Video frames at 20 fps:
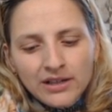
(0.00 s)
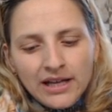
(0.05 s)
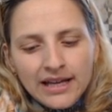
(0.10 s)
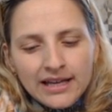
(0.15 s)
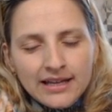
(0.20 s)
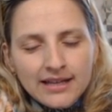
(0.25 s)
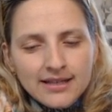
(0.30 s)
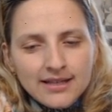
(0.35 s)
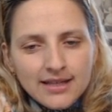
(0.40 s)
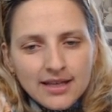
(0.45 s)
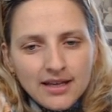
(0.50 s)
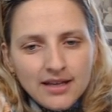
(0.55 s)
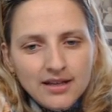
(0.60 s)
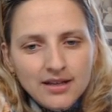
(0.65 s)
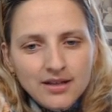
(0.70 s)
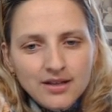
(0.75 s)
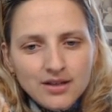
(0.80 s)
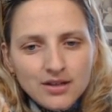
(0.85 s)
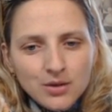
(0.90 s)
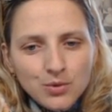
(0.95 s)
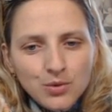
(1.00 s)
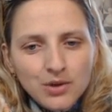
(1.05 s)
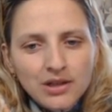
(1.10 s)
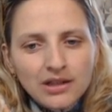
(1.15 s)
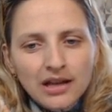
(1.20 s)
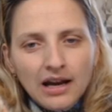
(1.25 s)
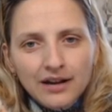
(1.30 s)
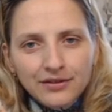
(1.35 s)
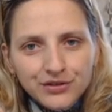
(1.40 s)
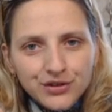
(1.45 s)
I can say easy win
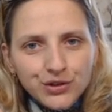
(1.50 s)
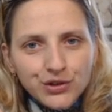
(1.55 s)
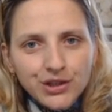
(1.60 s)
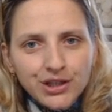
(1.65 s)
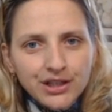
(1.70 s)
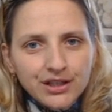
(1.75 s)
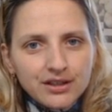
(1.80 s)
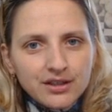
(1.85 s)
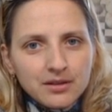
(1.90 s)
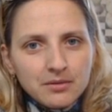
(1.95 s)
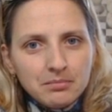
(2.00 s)
after it,